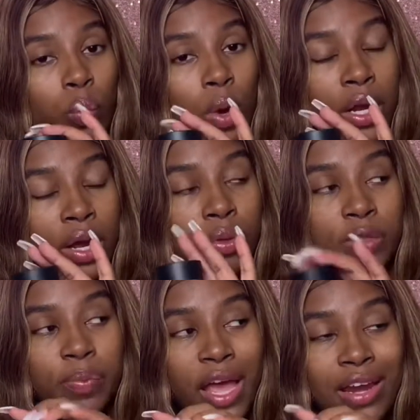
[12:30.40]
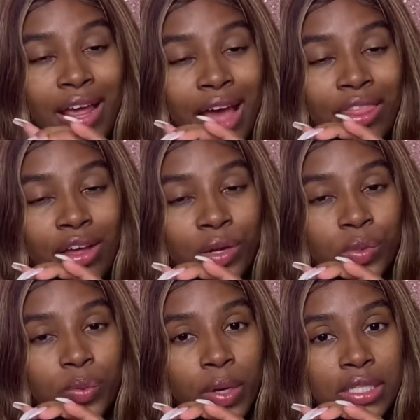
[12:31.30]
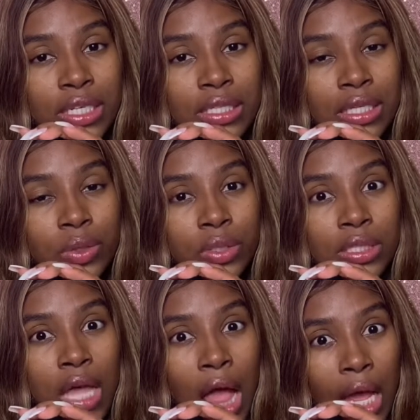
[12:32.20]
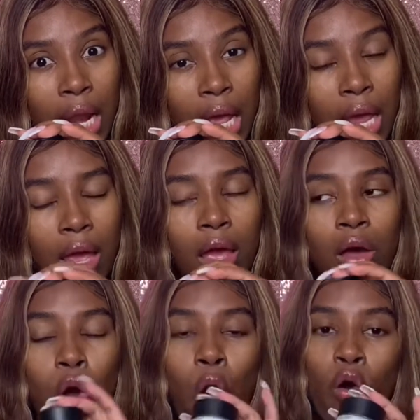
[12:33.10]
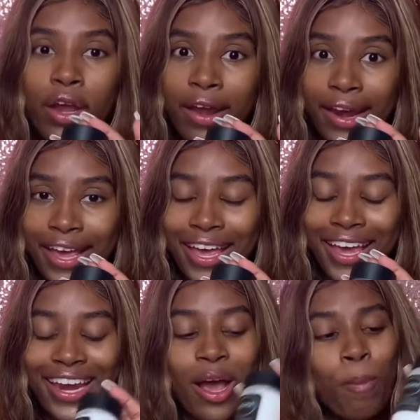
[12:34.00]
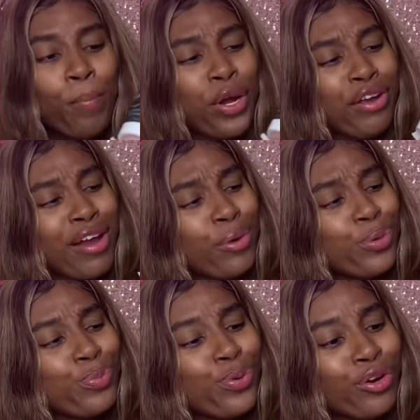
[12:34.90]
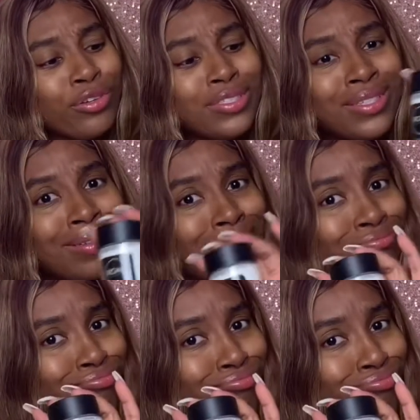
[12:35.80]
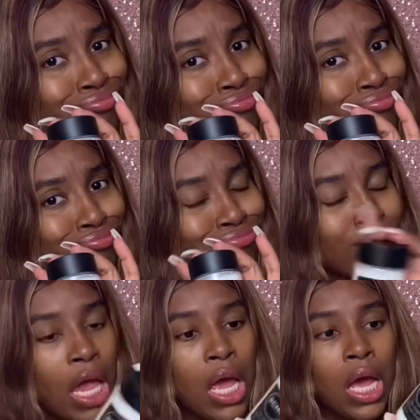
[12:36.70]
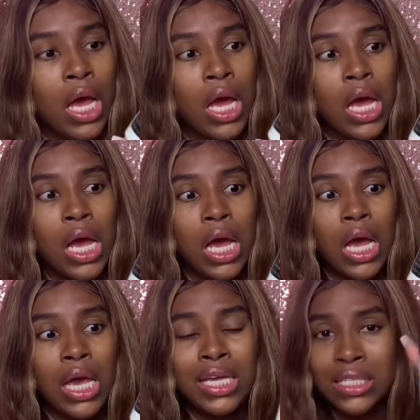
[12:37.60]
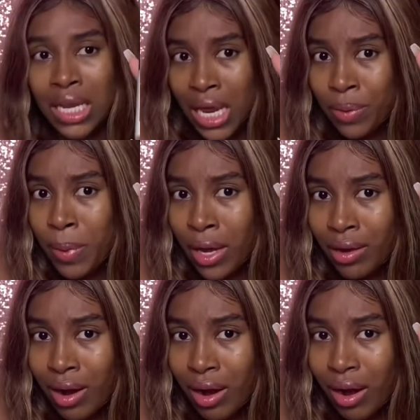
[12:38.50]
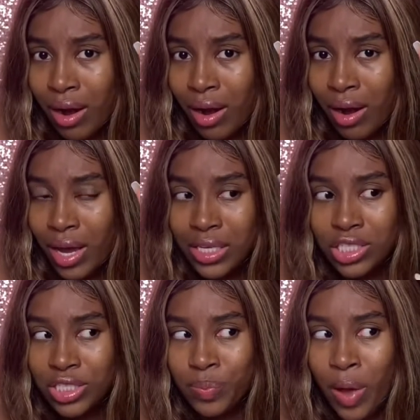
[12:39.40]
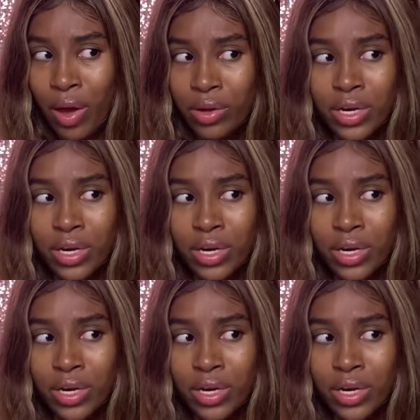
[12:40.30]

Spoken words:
I was buying it, I thought it was pricey because it looks tiny online, but now in person, it's a lot of powder. It's just powder.